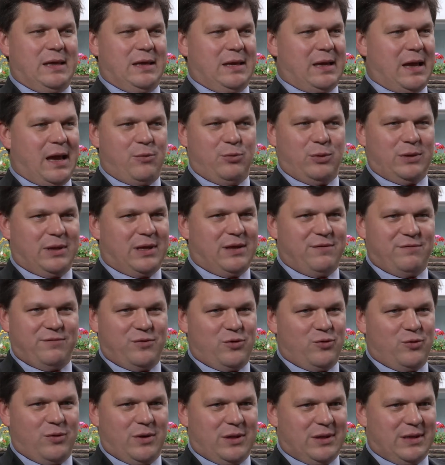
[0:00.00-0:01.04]
I will give
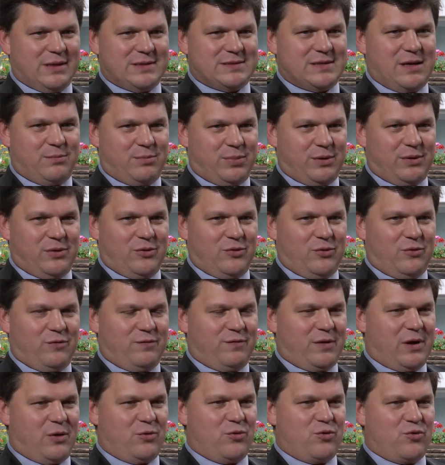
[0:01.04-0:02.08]
you an example of
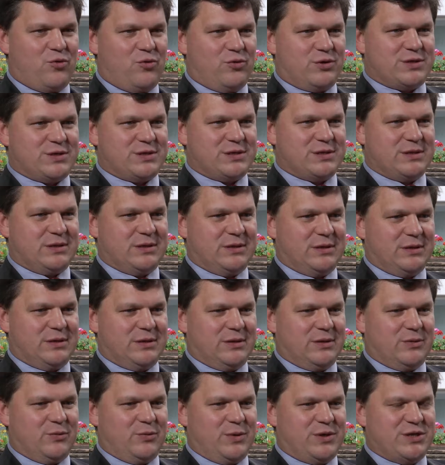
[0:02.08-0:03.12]
our course,
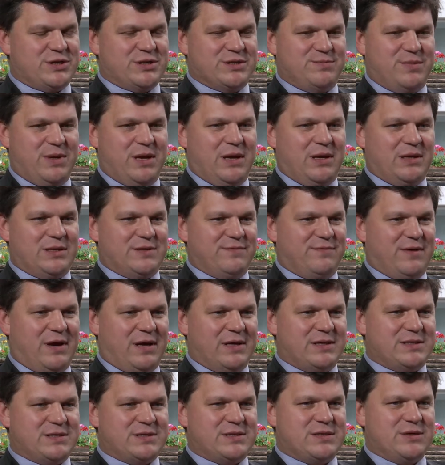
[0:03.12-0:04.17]
which is being
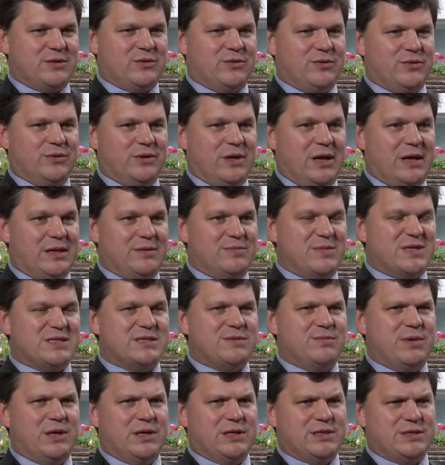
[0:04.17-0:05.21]
devised on
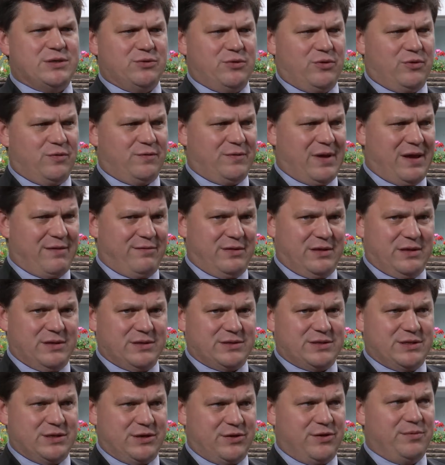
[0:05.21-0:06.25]
admissibility of
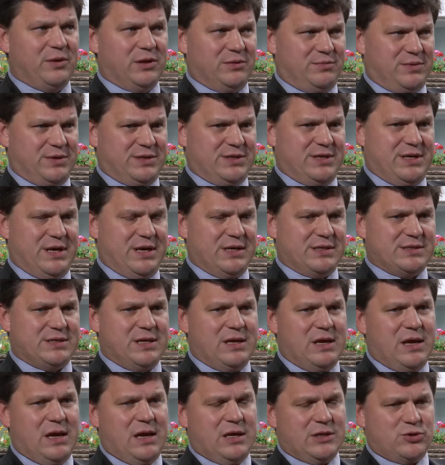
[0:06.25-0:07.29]
evidence in criminal proceedings.
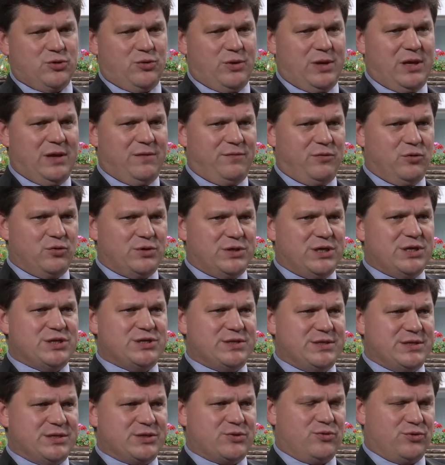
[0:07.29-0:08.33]
So if you
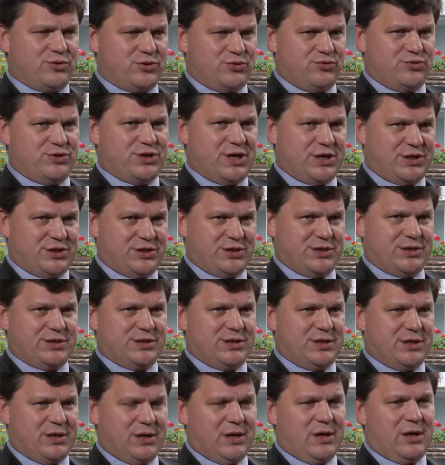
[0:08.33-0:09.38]
teach this course to
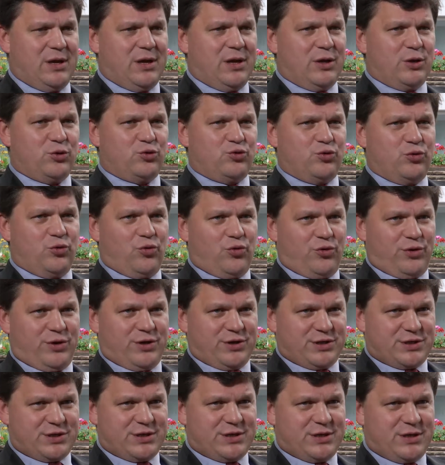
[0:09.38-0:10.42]
judges, to
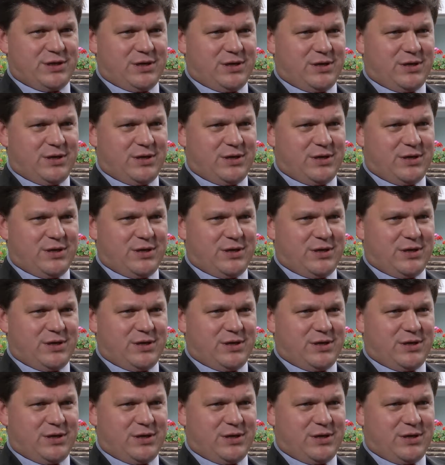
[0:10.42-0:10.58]
lawyers,